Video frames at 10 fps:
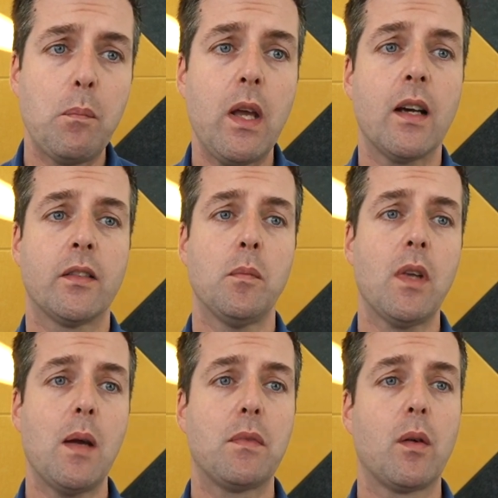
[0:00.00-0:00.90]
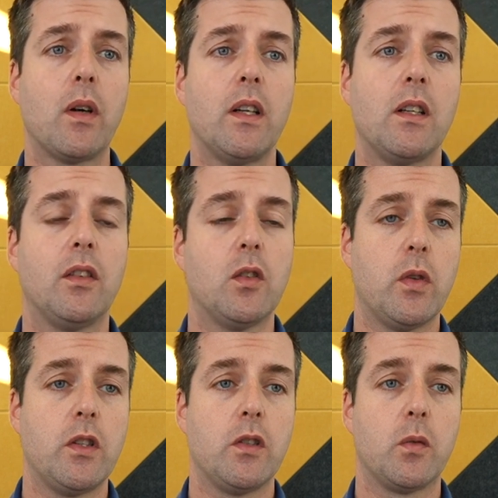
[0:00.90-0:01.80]
because sometimes I run into
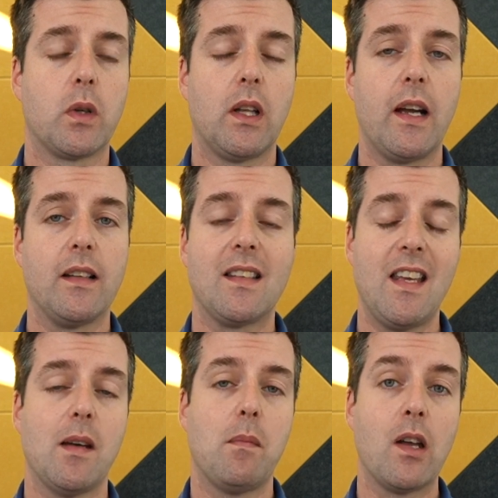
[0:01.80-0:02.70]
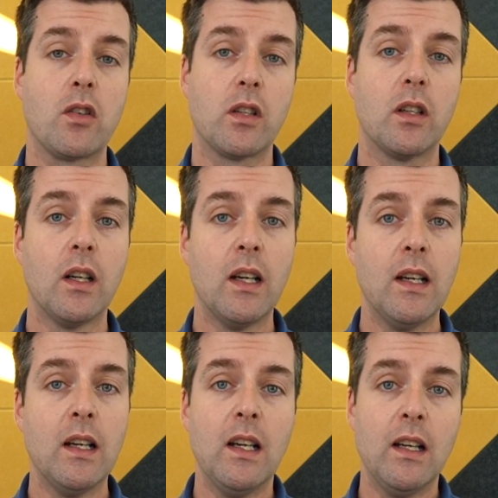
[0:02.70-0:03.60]
situations where clients can't measure
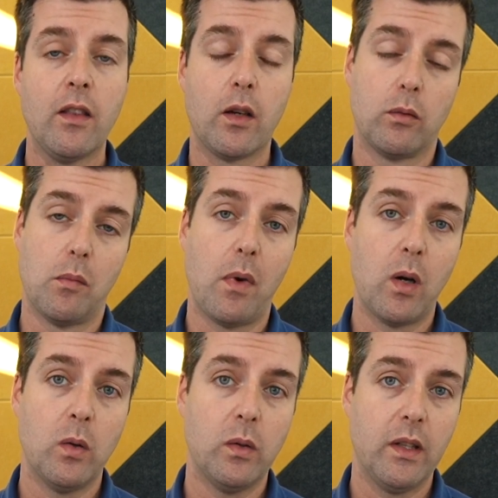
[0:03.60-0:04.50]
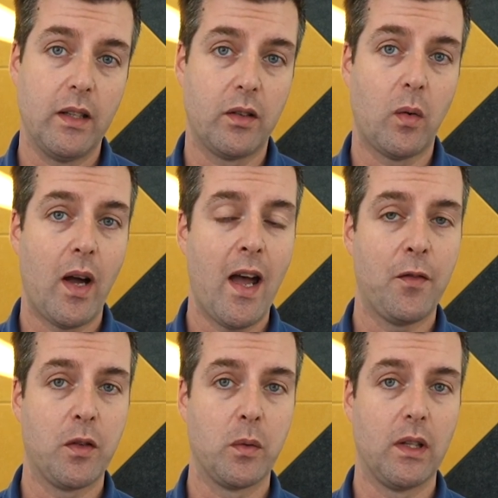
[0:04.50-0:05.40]
they're remote, and so I
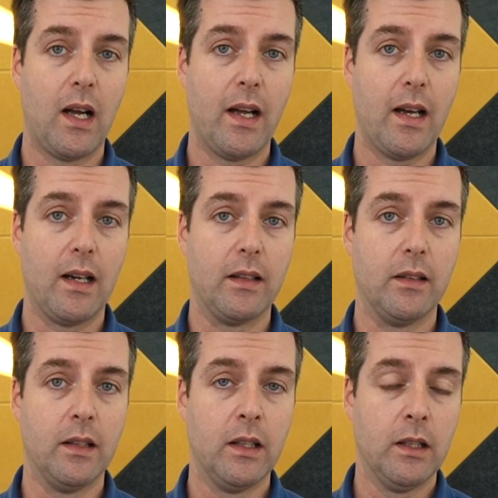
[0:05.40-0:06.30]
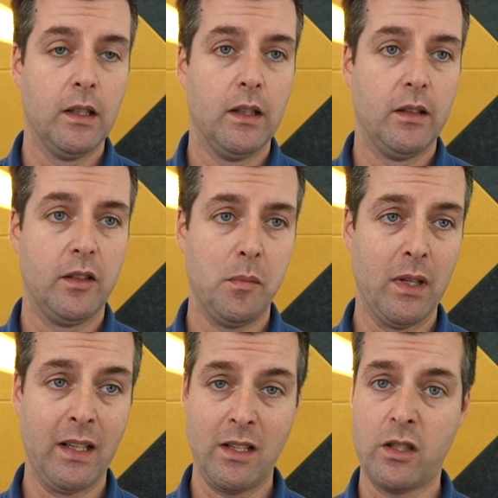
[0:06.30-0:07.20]
have to rely on
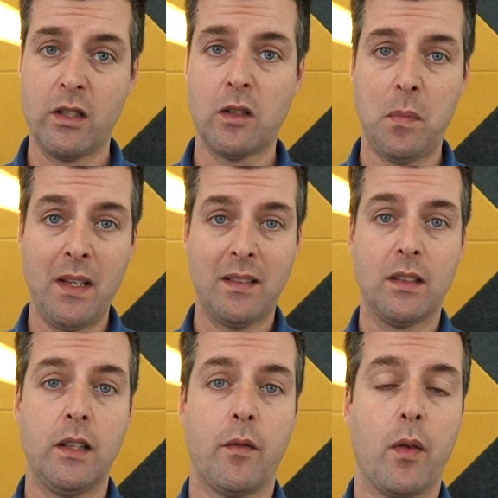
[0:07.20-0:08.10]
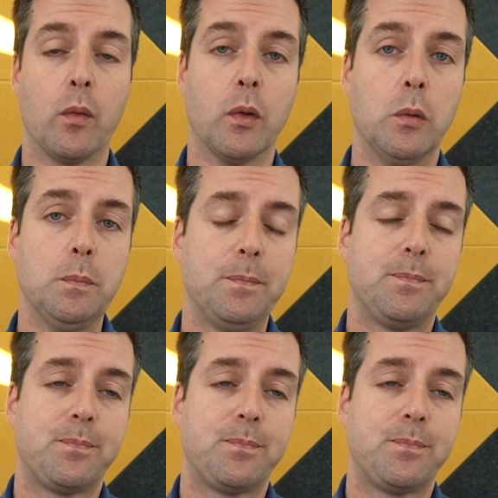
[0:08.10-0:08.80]
simulations basically of the room